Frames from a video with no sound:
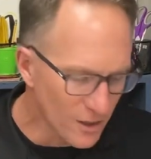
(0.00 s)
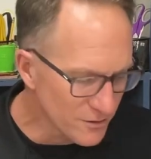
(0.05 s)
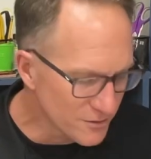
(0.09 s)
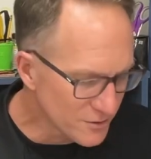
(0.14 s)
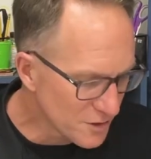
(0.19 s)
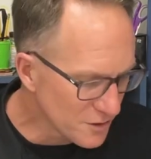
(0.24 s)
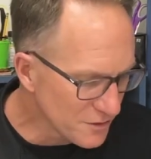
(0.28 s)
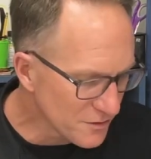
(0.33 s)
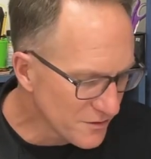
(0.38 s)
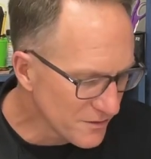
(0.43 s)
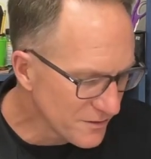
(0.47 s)

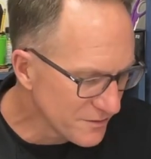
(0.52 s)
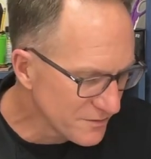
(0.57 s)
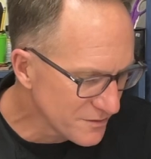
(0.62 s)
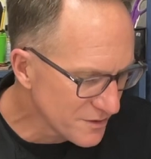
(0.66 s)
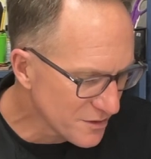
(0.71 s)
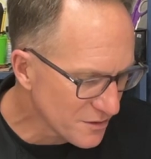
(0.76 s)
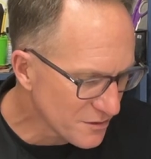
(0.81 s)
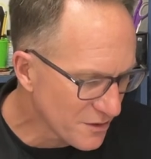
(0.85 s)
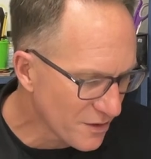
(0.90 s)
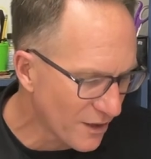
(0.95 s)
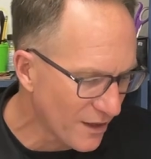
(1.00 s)

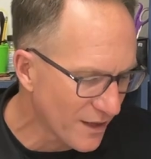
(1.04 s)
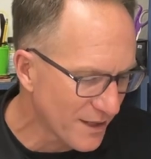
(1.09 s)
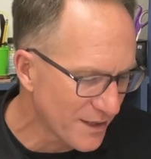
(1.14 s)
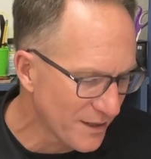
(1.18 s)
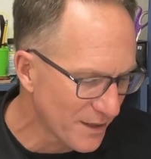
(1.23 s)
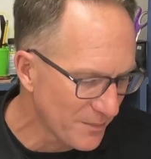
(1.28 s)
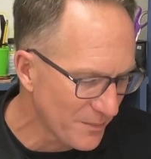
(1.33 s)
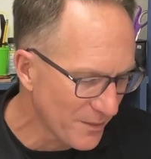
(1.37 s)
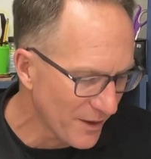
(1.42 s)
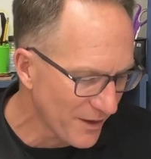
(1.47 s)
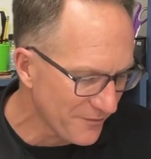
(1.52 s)
too caught
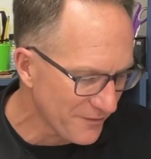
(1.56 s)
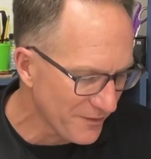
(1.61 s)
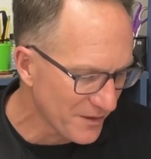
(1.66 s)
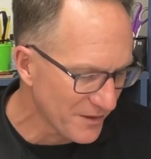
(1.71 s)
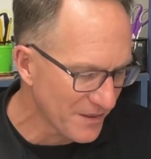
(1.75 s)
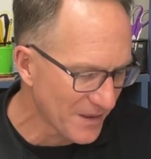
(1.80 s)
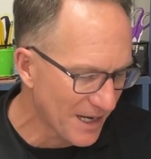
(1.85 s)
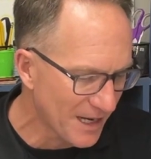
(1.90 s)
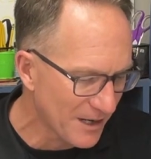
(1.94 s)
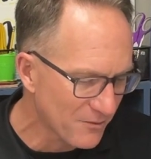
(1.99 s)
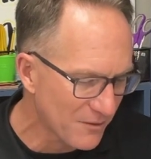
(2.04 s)
up off on
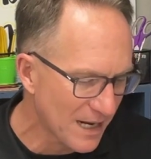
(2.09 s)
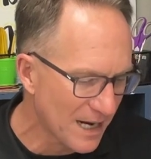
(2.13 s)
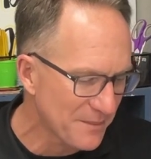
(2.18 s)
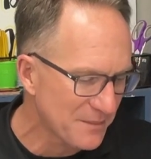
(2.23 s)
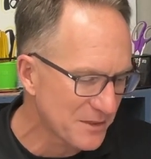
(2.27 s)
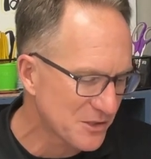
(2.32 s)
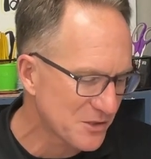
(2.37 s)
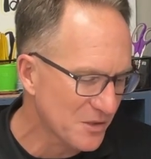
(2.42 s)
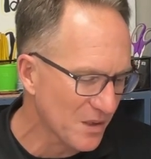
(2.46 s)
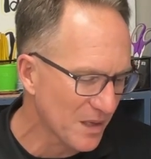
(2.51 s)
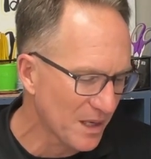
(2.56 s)
that
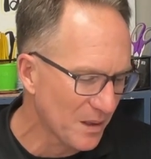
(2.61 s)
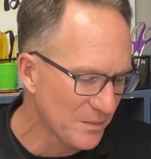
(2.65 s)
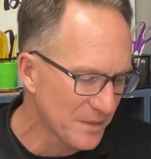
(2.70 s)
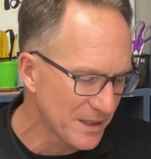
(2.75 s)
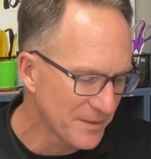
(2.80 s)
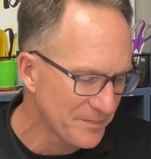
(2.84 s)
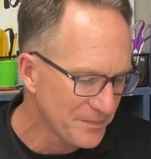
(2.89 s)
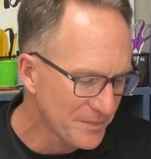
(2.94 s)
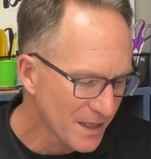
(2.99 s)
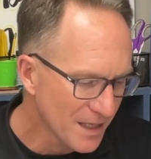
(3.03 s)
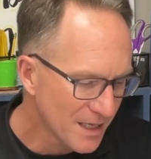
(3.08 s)
rabbit trail.
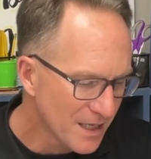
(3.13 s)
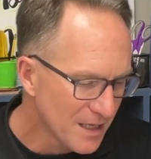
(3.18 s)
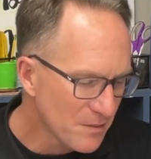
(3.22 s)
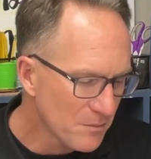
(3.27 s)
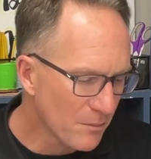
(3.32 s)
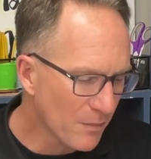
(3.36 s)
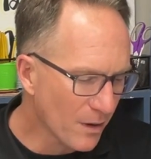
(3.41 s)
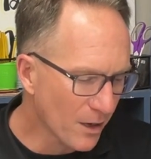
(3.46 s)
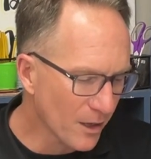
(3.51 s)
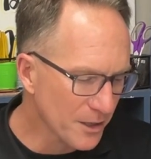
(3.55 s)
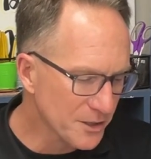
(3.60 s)
But
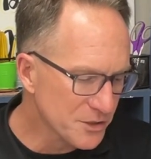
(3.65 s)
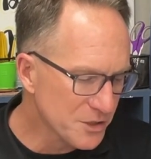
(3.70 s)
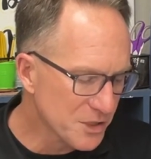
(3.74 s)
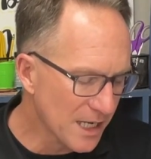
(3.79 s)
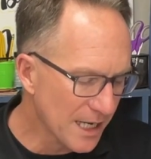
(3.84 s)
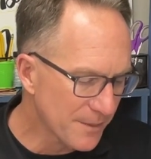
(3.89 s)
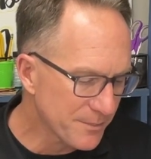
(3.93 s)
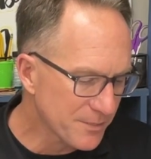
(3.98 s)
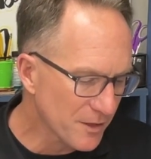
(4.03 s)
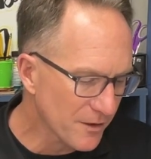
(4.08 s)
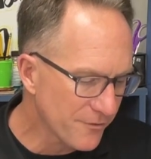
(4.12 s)
Mark
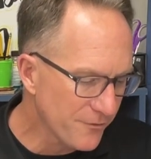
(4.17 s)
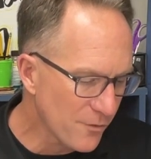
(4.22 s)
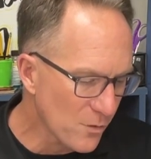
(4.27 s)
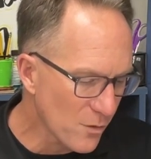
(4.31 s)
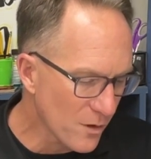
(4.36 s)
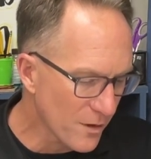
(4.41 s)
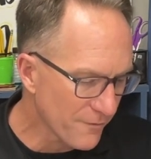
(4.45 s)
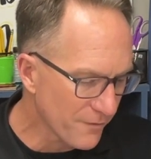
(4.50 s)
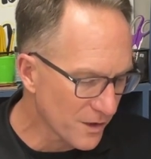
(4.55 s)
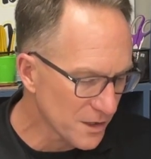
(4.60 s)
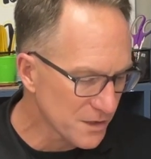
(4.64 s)
chapter
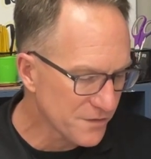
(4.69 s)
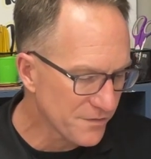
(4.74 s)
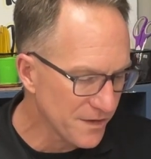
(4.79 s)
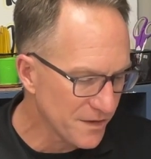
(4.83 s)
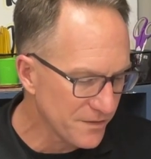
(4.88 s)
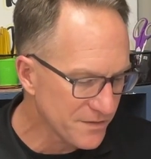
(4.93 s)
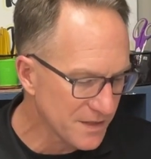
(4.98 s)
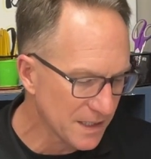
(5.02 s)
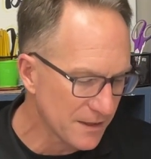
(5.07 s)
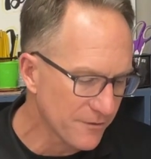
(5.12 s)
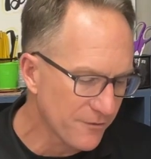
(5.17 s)
4, verse
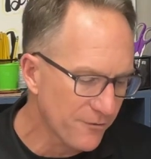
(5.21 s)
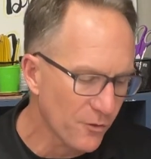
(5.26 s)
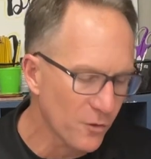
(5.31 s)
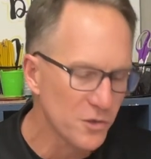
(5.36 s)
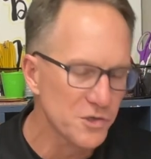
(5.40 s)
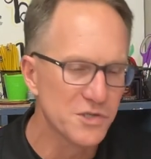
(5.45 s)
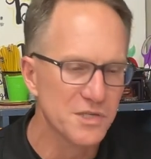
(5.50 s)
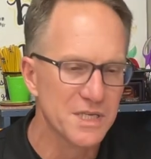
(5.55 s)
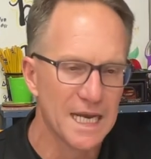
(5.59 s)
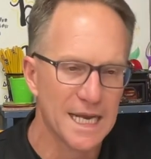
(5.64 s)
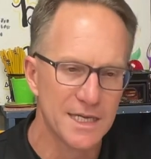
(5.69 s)
15, four
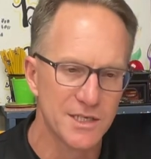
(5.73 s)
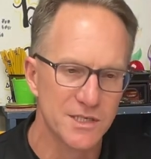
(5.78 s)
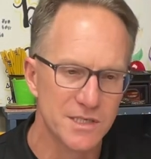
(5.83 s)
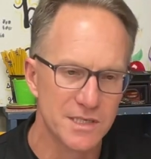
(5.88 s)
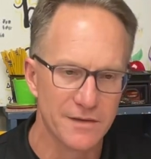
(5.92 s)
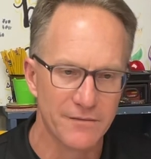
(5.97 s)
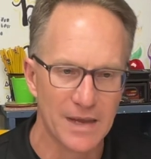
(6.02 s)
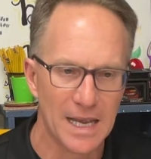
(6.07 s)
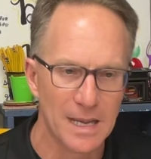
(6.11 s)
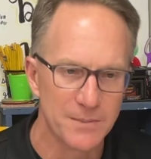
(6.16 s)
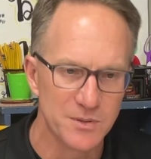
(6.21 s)
stages
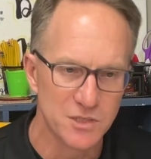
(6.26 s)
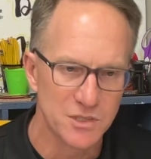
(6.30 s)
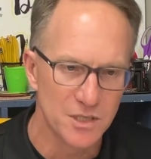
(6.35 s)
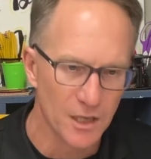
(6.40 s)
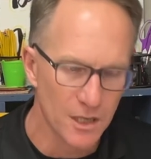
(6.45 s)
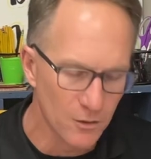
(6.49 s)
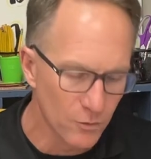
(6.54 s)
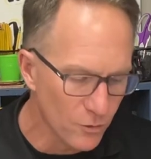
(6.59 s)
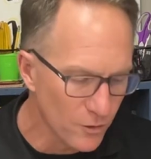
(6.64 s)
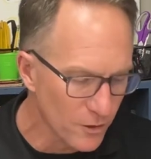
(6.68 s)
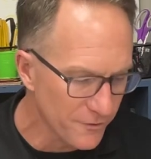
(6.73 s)
of
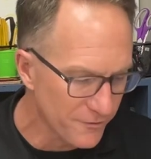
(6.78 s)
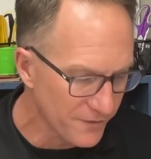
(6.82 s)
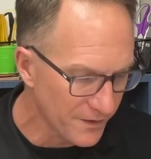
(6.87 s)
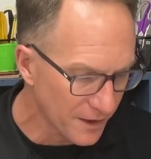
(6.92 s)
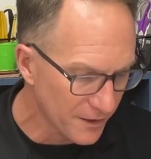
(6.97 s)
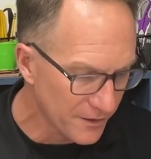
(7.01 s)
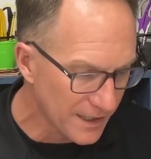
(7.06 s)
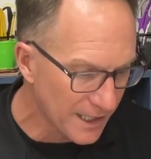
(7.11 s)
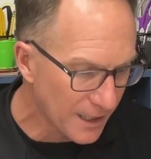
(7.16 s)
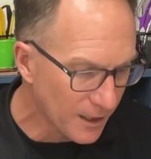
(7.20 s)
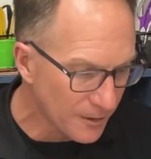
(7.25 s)
apostolic
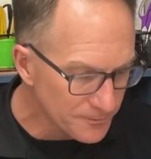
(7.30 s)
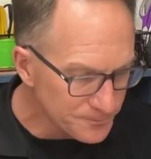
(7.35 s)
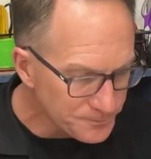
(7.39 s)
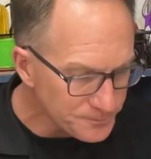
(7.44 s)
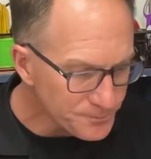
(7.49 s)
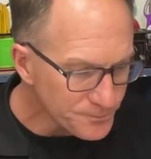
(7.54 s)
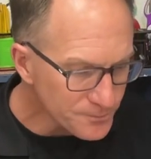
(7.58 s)
warfare. Now,